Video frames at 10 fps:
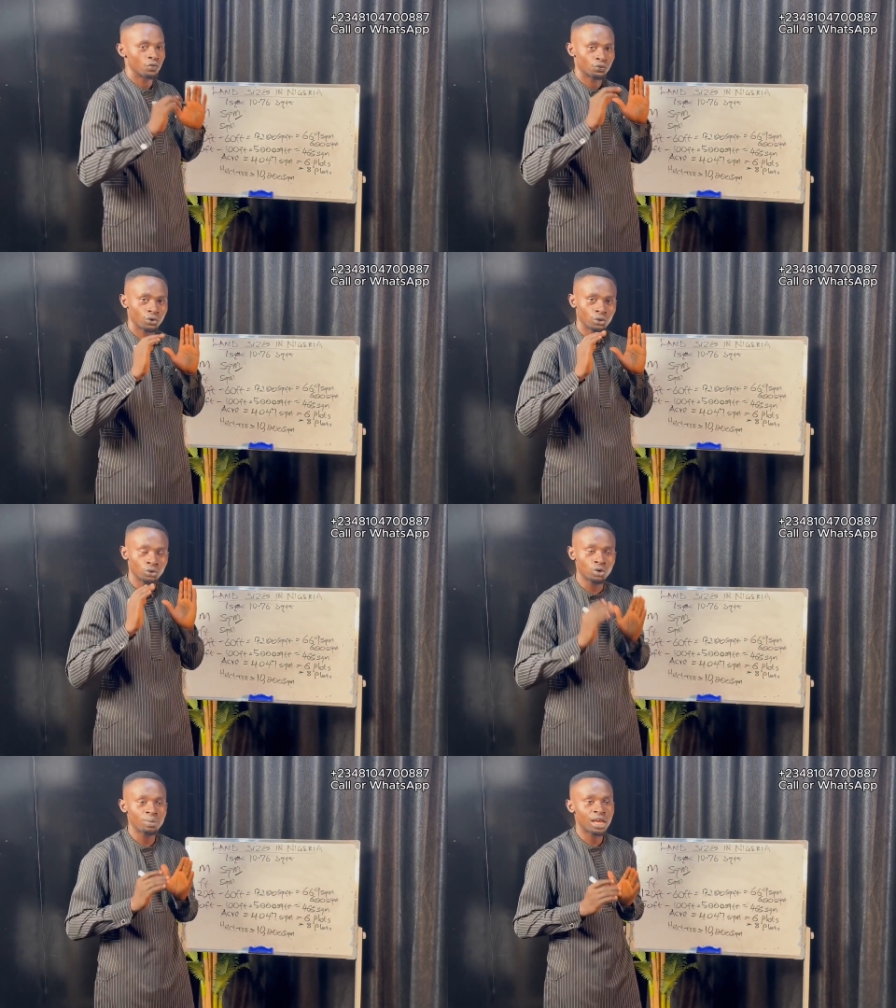for
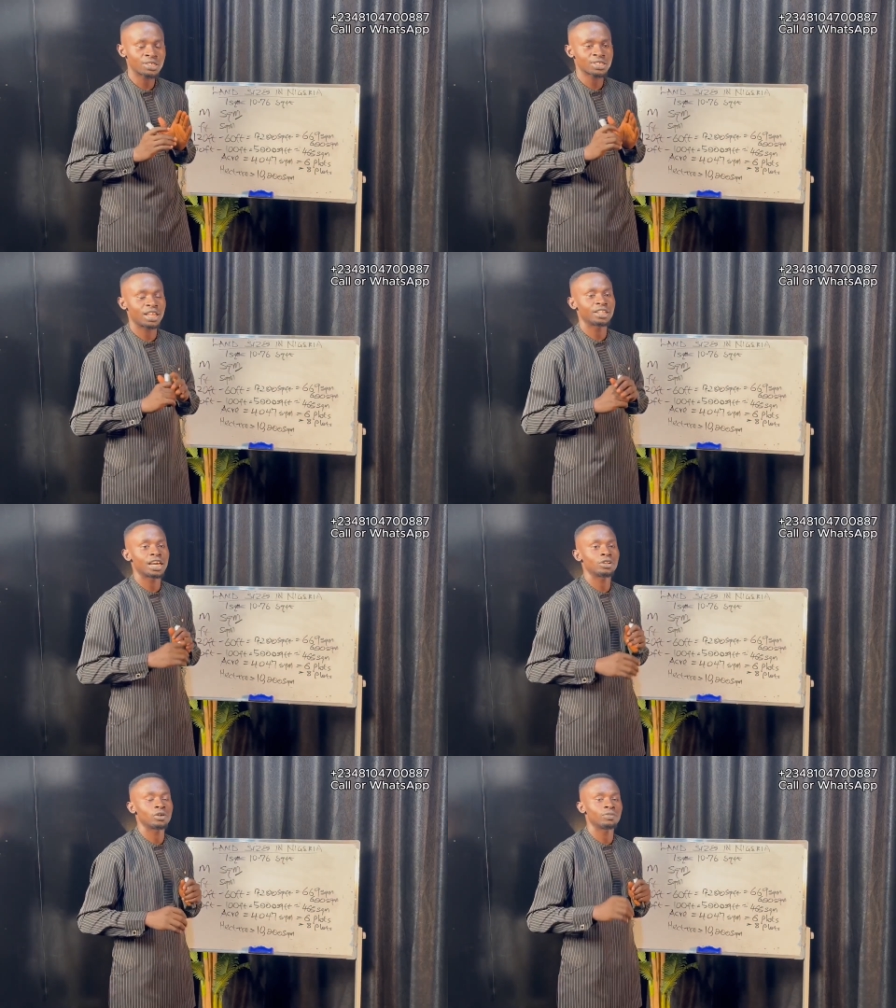global
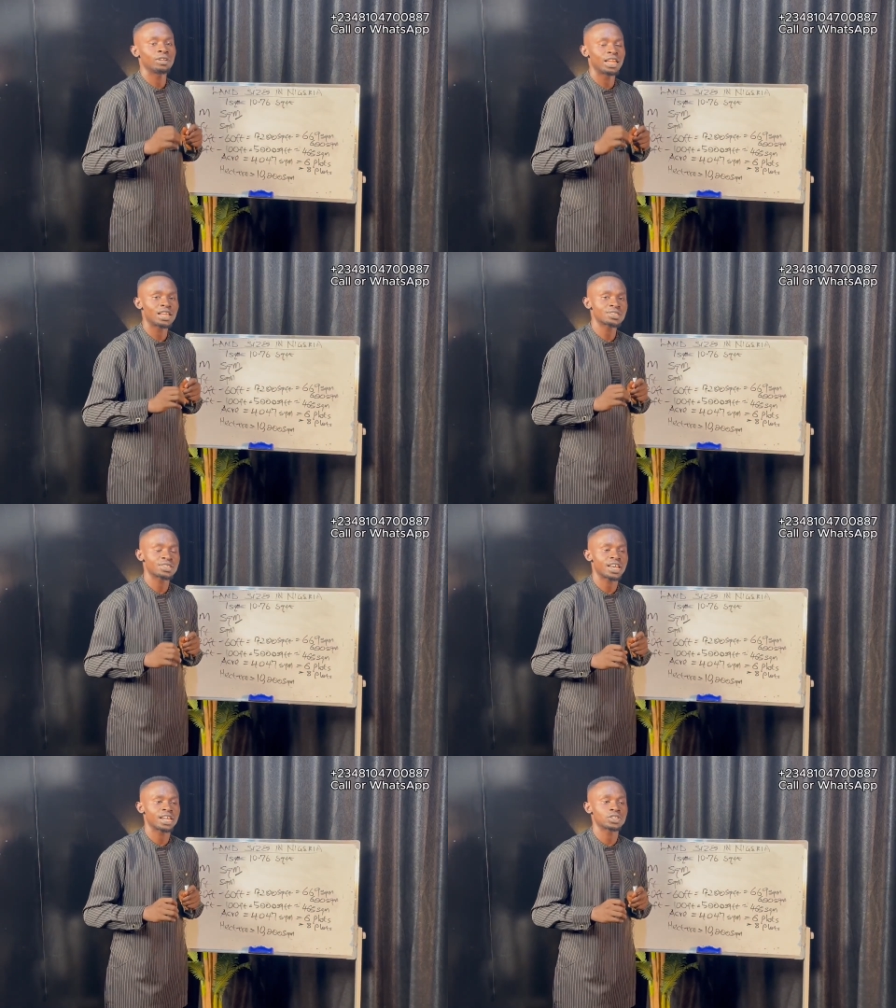standard of land
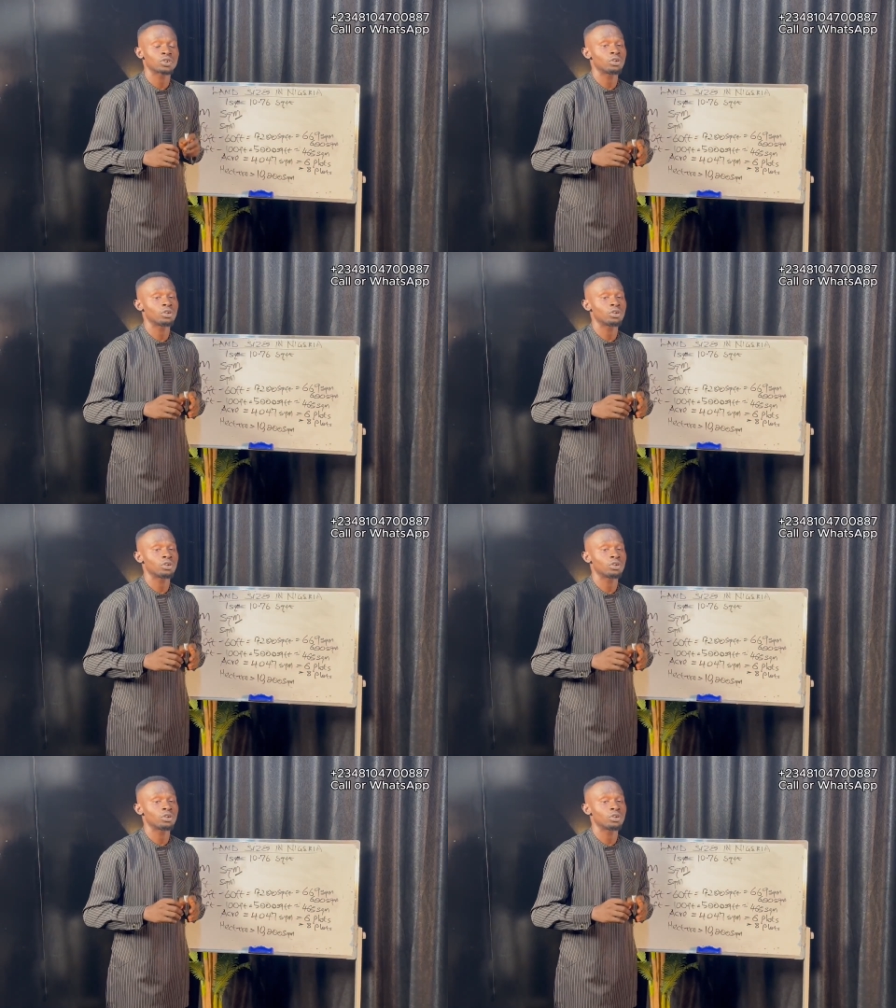size